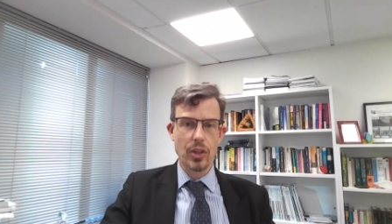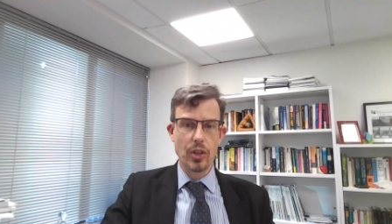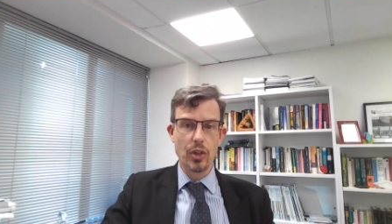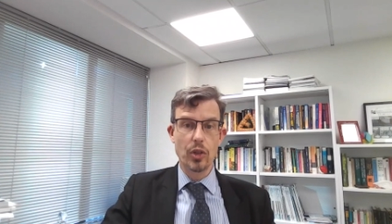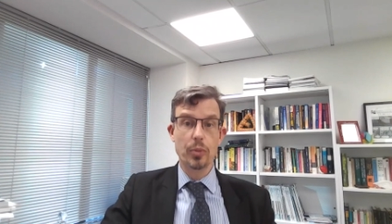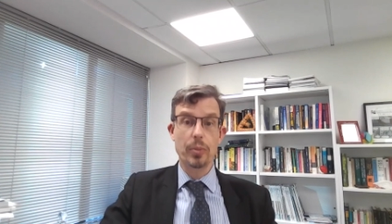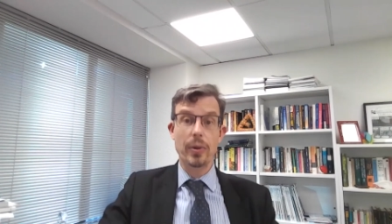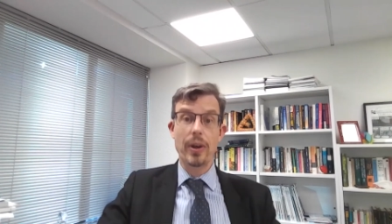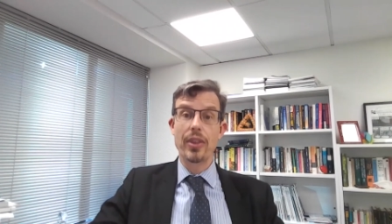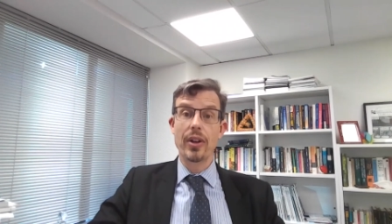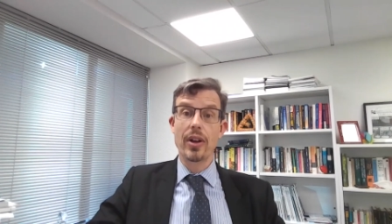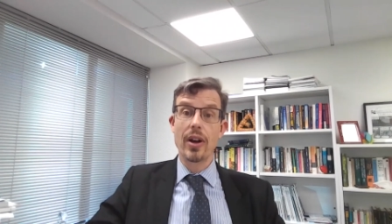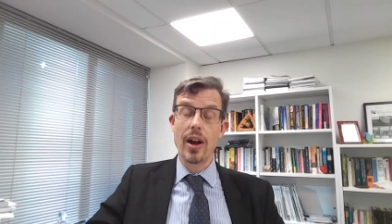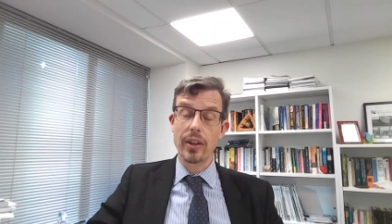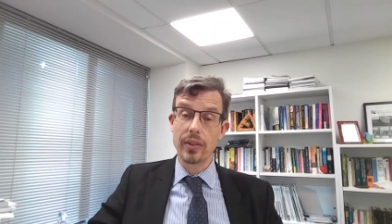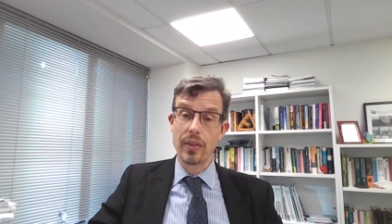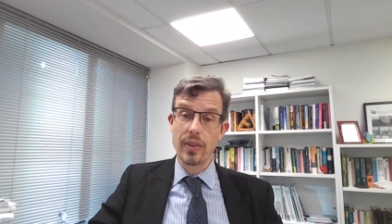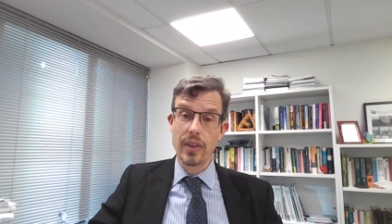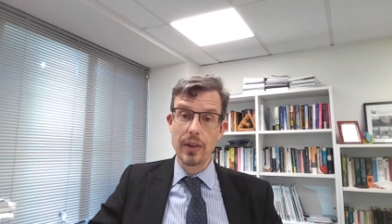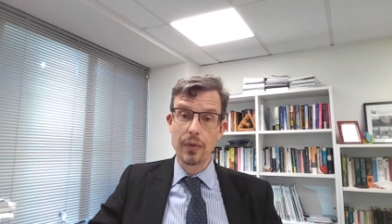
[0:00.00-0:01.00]
to spread the
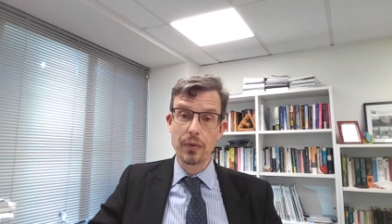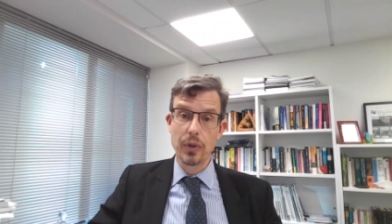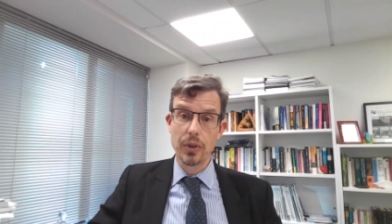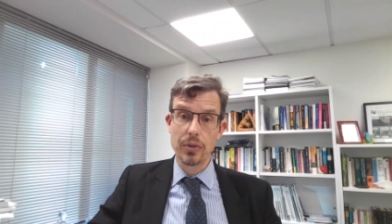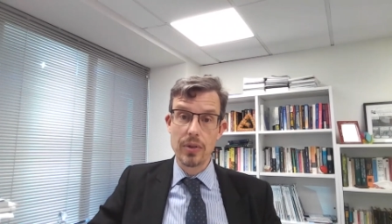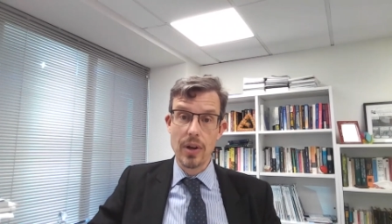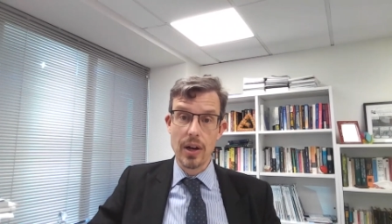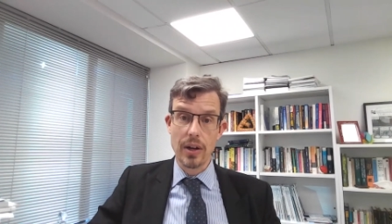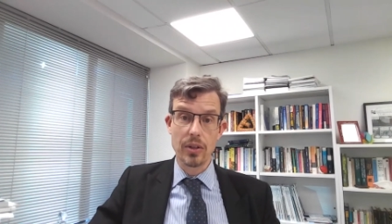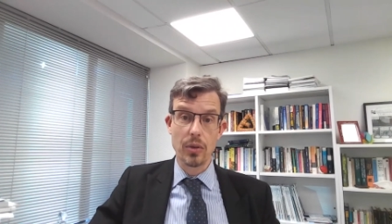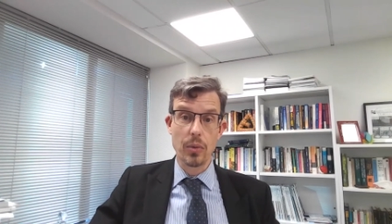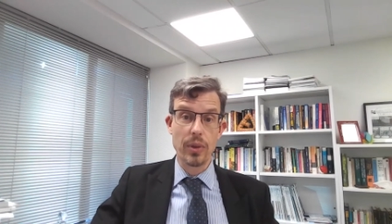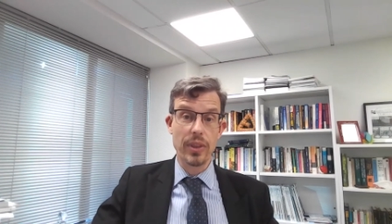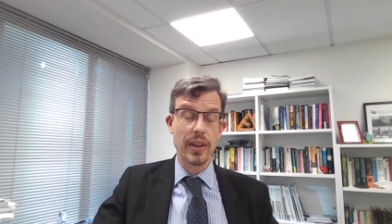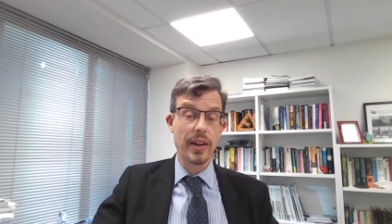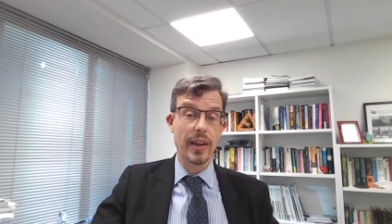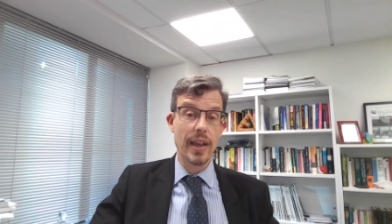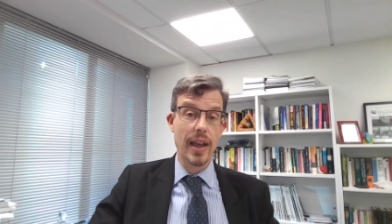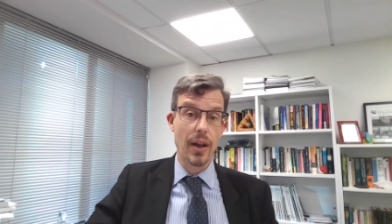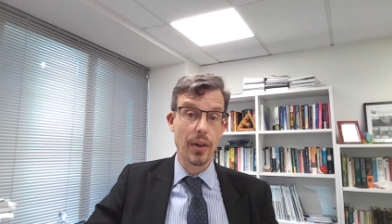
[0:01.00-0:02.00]
cost of the infrastructure
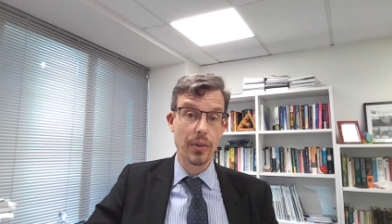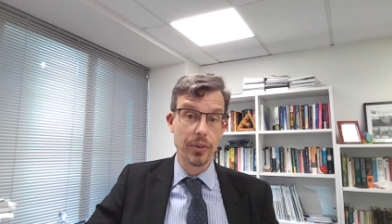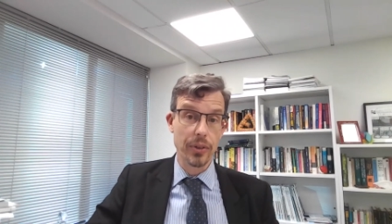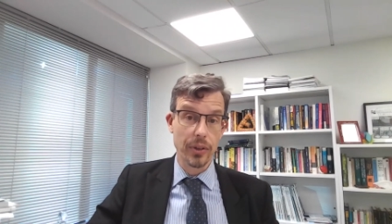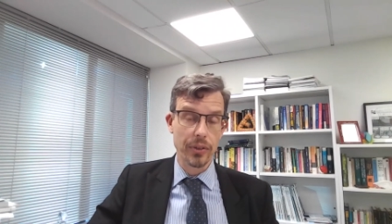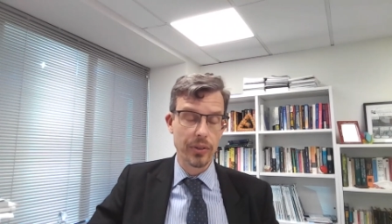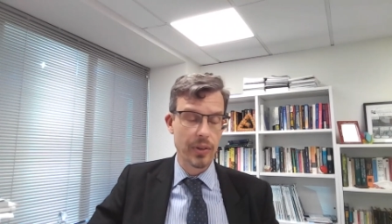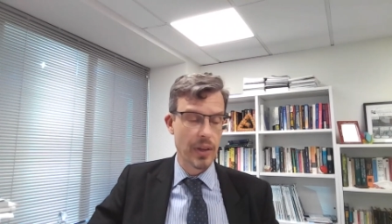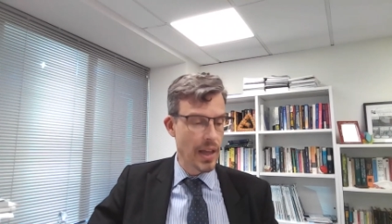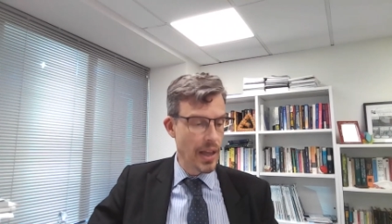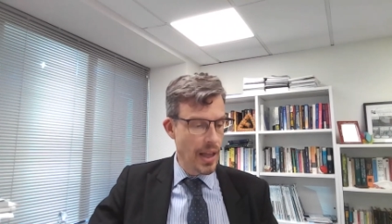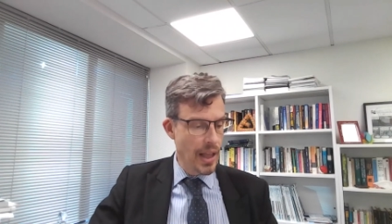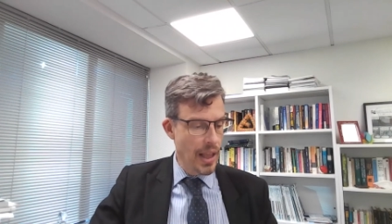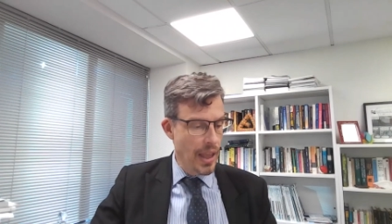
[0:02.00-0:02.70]
within councils.